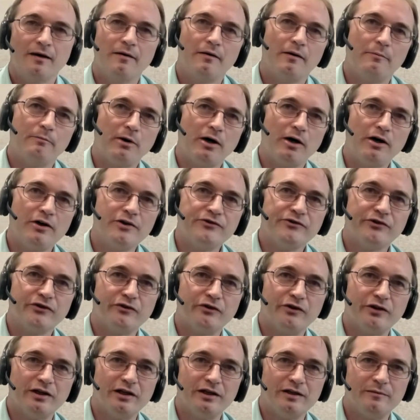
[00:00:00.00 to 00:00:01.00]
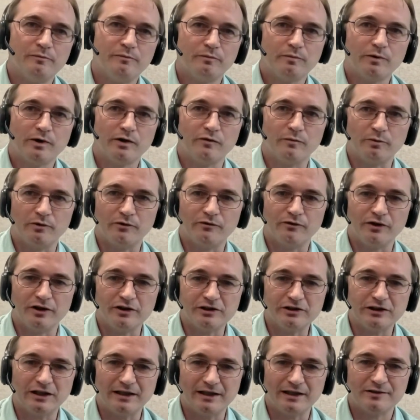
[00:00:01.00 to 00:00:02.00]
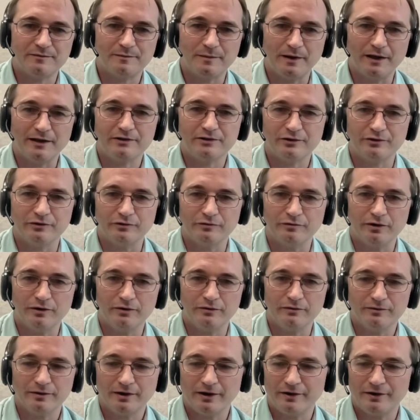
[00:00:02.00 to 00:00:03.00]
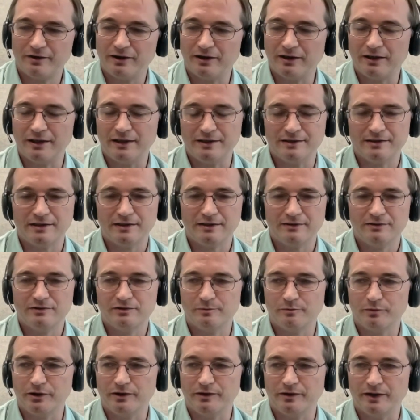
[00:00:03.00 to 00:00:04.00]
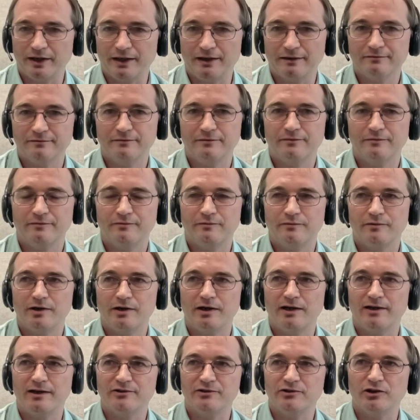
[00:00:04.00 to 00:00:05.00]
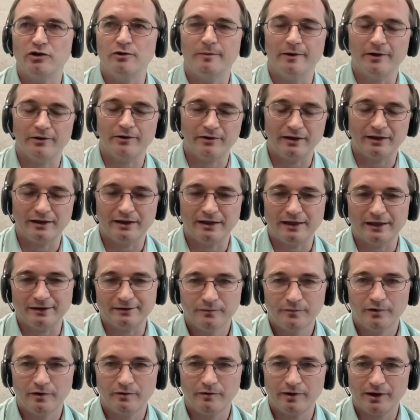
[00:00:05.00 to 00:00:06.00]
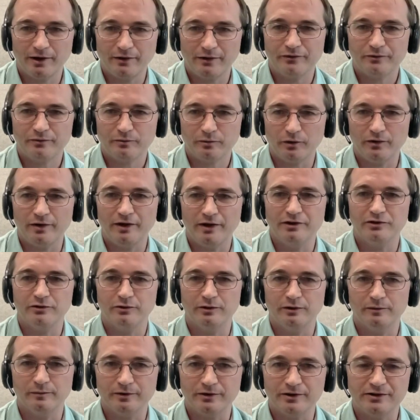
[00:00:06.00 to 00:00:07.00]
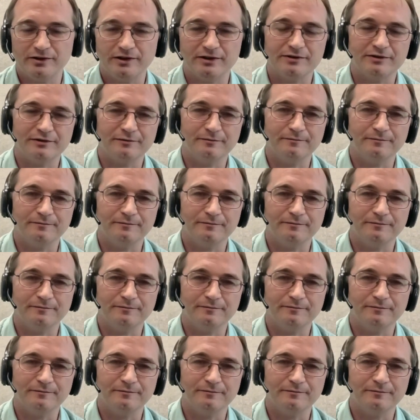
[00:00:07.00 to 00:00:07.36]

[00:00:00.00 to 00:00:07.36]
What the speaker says: part of the kind of professional aspect of the role. I think is to bring that sober thinking around what they're doing with the system.